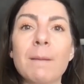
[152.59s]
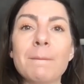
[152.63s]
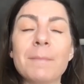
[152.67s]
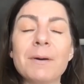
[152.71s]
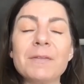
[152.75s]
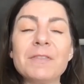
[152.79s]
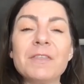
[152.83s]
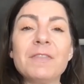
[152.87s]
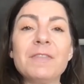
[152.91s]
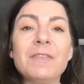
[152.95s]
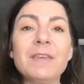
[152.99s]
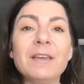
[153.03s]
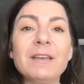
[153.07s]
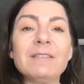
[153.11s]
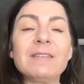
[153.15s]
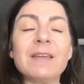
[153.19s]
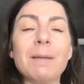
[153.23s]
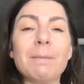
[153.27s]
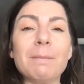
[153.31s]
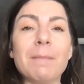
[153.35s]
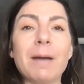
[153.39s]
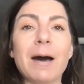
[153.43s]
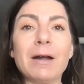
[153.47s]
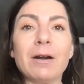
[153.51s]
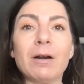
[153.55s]
but the things
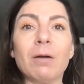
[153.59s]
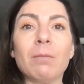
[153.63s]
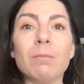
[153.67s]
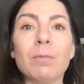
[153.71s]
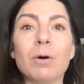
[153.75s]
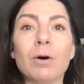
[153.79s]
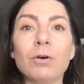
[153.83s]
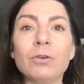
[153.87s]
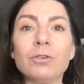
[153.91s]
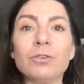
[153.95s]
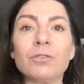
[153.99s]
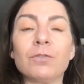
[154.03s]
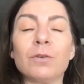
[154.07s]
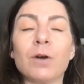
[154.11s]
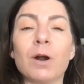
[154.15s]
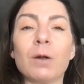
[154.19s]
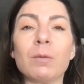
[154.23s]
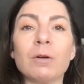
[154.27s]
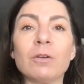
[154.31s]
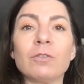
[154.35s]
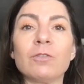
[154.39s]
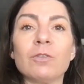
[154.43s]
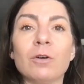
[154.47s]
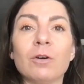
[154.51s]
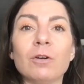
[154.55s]
that matter most for our
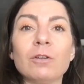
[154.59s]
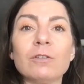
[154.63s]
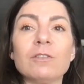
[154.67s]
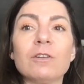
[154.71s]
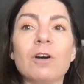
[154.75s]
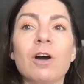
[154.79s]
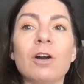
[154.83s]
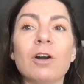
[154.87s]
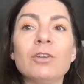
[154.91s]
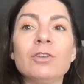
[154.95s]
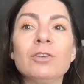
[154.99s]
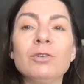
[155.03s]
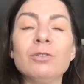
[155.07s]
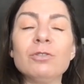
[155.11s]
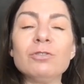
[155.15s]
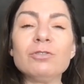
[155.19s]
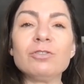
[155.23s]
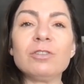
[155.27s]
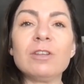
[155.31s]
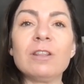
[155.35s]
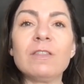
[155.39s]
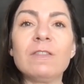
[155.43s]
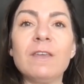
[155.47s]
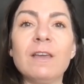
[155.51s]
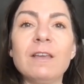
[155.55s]
results are
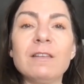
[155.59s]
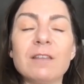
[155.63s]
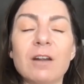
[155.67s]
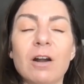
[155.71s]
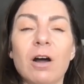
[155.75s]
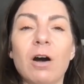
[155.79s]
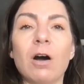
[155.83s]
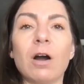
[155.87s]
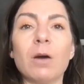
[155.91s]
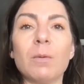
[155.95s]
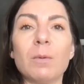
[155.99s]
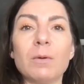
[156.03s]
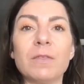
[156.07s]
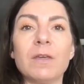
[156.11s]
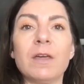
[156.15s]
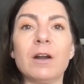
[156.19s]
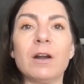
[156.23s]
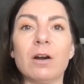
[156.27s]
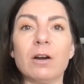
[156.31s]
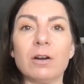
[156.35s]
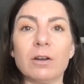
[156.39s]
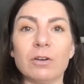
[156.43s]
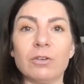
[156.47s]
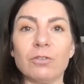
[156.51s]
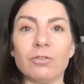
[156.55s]
usually things that are within
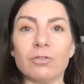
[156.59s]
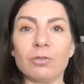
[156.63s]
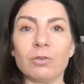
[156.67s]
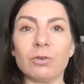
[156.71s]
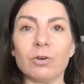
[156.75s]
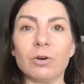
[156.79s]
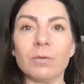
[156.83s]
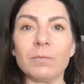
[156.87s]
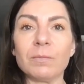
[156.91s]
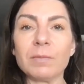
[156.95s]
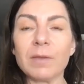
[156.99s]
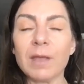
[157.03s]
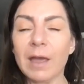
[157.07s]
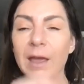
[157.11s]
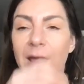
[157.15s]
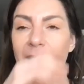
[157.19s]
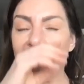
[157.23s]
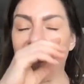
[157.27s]
our control.